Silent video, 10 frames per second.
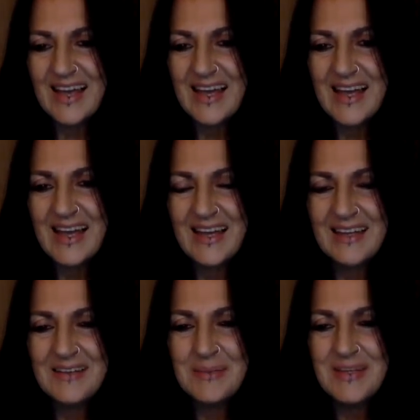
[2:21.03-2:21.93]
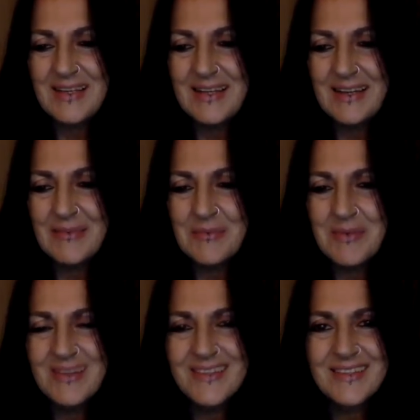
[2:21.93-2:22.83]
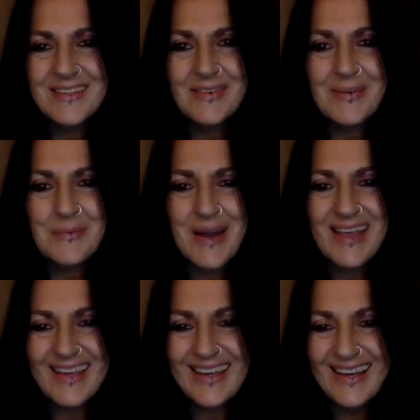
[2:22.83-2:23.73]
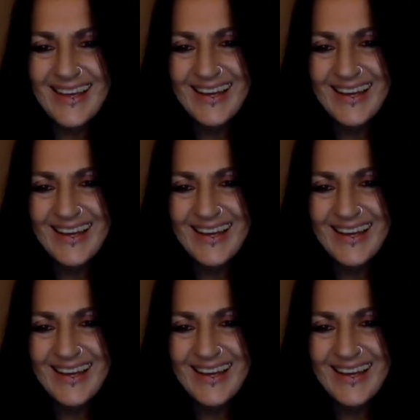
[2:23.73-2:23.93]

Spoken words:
and it'll be nearly 11 months since I've had a break.